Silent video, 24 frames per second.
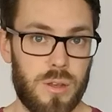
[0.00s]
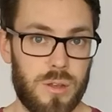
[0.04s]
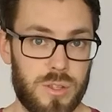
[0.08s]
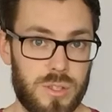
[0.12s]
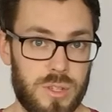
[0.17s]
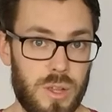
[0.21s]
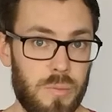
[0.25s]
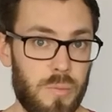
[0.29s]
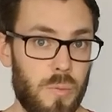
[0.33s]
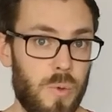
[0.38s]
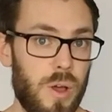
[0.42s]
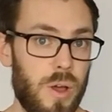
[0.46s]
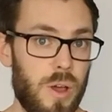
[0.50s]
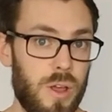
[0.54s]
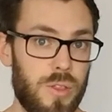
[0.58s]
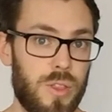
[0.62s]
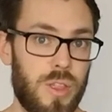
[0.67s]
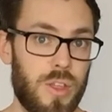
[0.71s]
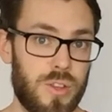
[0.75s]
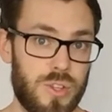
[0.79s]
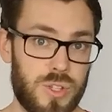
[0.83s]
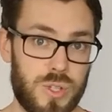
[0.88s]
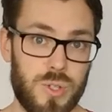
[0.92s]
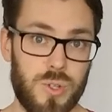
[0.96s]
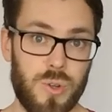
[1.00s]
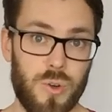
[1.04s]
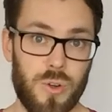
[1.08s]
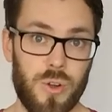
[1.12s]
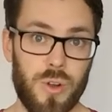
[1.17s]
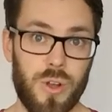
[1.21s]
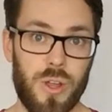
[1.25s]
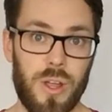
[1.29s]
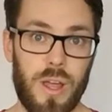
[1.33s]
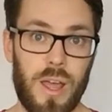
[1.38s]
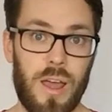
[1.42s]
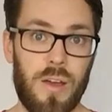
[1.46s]
somewhere that's not
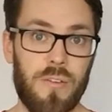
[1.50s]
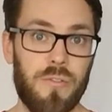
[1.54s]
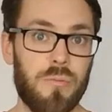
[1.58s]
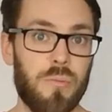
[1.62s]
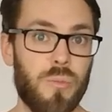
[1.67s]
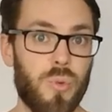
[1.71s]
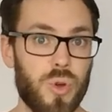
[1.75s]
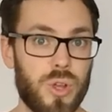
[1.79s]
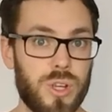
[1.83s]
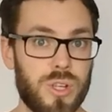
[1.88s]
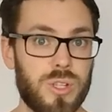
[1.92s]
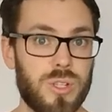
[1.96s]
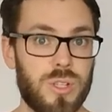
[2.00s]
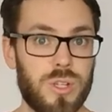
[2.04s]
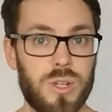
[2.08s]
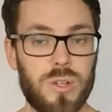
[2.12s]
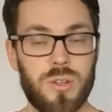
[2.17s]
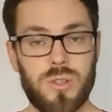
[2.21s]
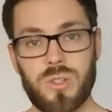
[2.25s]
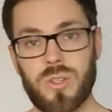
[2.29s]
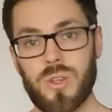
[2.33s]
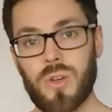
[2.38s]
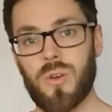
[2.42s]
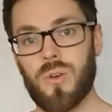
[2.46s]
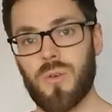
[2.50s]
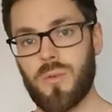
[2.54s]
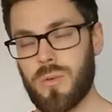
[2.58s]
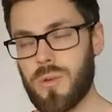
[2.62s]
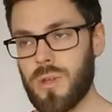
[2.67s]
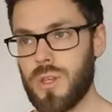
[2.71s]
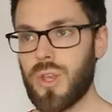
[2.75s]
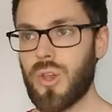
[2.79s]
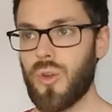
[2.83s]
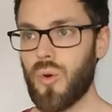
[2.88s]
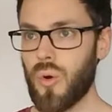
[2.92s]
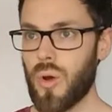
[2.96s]
going to have moisture, so
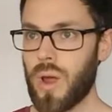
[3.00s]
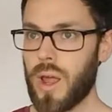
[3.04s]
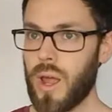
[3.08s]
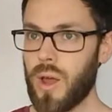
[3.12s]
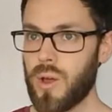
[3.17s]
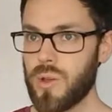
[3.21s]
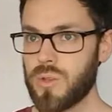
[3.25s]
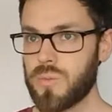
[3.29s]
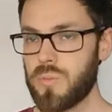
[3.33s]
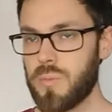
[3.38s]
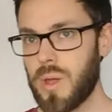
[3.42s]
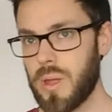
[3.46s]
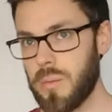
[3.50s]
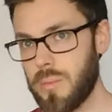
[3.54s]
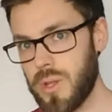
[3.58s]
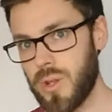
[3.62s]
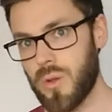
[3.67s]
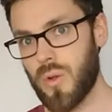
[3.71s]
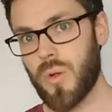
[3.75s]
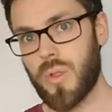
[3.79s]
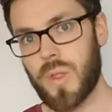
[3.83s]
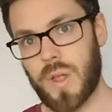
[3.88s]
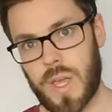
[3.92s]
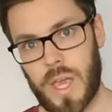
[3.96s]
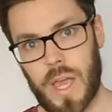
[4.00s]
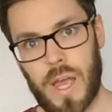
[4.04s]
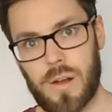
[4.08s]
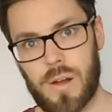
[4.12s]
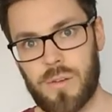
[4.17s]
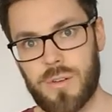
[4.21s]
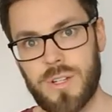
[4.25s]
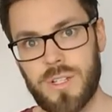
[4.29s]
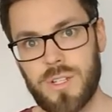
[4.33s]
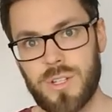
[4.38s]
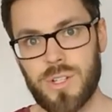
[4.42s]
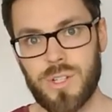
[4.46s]
in your house, maybe not the
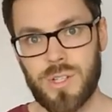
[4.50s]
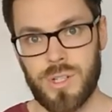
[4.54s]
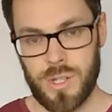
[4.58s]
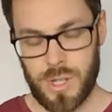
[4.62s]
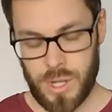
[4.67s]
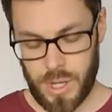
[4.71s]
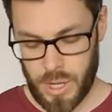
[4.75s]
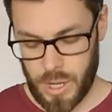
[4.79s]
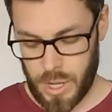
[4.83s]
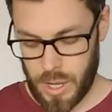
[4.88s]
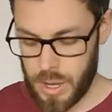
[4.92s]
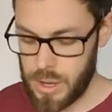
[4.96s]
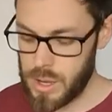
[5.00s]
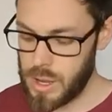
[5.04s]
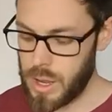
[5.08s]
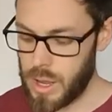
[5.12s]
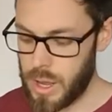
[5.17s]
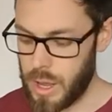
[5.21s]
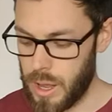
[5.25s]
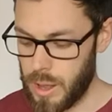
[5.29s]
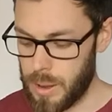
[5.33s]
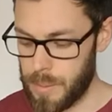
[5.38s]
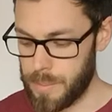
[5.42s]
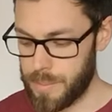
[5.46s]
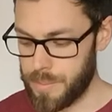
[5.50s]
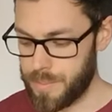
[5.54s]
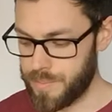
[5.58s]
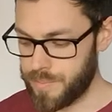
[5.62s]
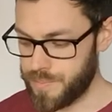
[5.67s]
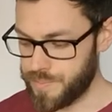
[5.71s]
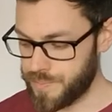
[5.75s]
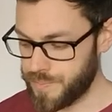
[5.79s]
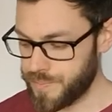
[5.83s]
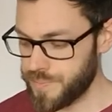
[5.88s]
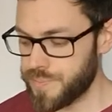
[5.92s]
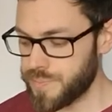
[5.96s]
garage. And
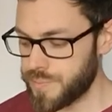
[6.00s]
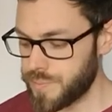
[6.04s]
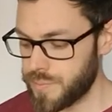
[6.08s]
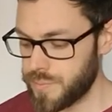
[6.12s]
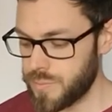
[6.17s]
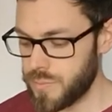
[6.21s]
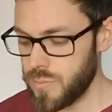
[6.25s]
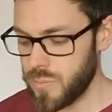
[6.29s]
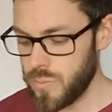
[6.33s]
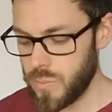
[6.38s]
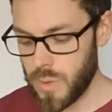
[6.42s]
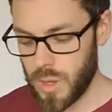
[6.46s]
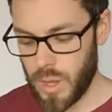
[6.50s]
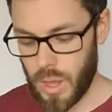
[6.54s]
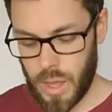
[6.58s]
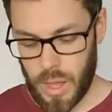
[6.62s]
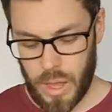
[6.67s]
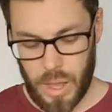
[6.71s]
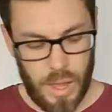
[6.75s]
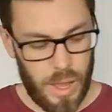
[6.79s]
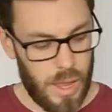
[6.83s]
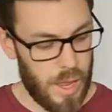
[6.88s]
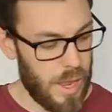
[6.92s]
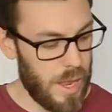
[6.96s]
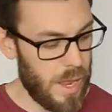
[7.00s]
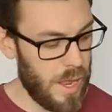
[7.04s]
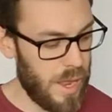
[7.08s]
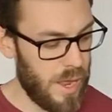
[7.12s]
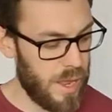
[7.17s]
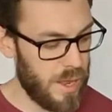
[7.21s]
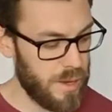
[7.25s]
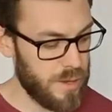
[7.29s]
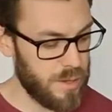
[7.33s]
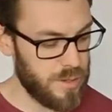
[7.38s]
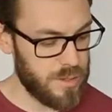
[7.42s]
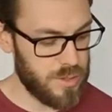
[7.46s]

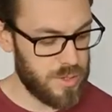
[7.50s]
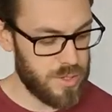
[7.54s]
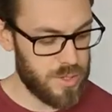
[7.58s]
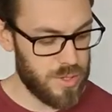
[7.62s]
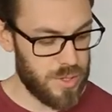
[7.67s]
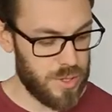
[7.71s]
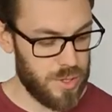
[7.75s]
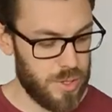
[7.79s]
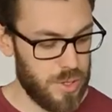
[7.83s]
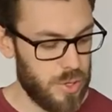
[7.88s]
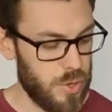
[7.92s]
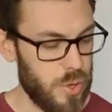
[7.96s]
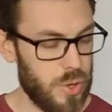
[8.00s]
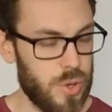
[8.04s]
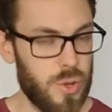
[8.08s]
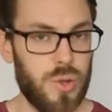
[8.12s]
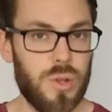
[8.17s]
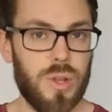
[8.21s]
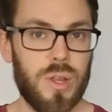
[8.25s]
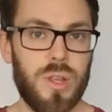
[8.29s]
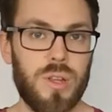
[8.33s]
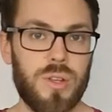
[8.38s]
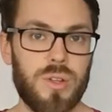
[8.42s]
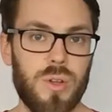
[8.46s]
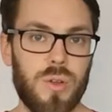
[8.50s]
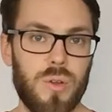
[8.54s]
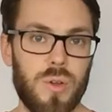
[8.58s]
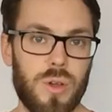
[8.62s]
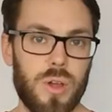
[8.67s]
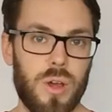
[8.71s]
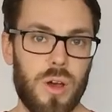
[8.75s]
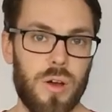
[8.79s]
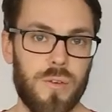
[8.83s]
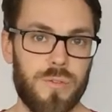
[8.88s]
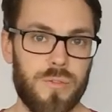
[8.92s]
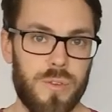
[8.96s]
you need to
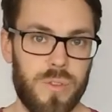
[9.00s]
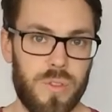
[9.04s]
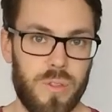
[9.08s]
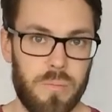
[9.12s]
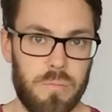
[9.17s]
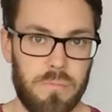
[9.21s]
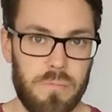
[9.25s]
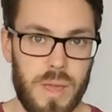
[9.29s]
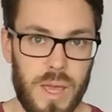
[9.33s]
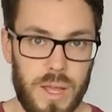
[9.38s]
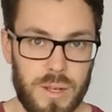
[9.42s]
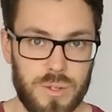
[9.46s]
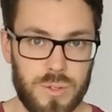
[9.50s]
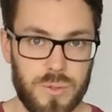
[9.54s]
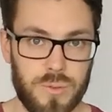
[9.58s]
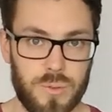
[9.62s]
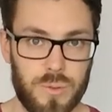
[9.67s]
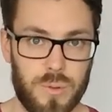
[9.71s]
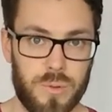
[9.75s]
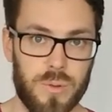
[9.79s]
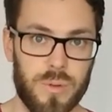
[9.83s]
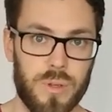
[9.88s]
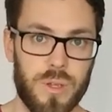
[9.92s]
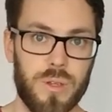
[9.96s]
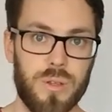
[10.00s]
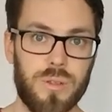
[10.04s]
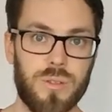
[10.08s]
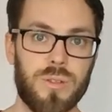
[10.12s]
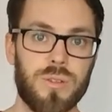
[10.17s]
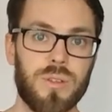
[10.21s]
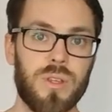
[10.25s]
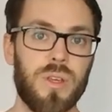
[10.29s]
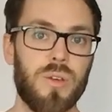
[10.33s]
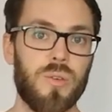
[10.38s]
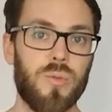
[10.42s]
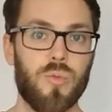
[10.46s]
look after the metal,
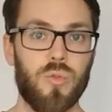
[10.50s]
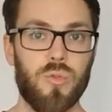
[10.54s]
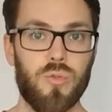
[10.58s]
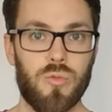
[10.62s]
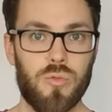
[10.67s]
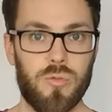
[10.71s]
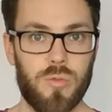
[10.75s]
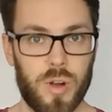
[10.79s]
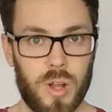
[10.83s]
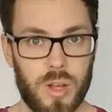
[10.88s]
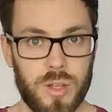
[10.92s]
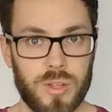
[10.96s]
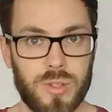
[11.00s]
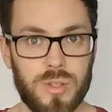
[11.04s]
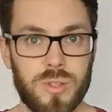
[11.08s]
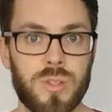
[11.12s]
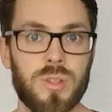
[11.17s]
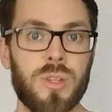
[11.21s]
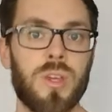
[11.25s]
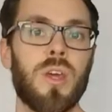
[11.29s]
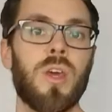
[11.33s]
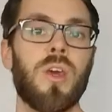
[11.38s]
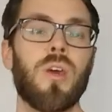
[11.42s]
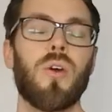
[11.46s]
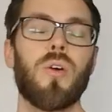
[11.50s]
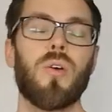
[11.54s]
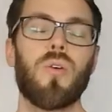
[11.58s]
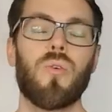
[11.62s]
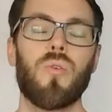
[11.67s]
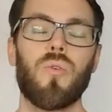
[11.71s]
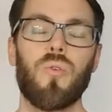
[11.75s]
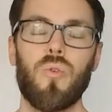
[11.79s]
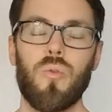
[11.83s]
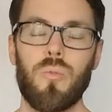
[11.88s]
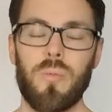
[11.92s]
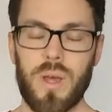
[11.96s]
because it will rust.
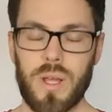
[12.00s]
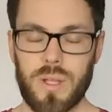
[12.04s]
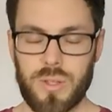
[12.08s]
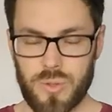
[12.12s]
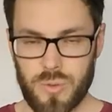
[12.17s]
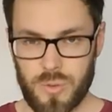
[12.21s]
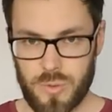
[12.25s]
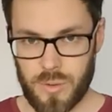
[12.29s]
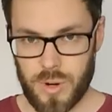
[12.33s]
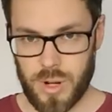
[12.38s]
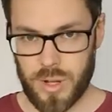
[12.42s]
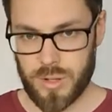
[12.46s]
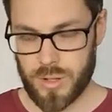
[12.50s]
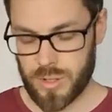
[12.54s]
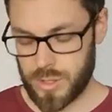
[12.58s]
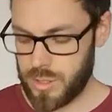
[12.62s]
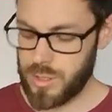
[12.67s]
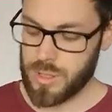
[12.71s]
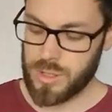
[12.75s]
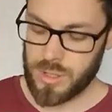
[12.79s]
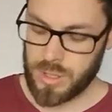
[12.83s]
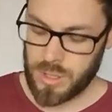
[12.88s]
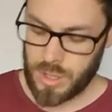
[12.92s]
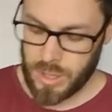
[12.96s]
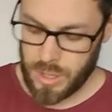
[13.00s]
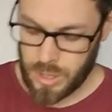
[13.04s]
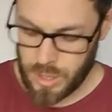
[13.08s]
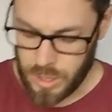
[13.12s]
All metal rusts.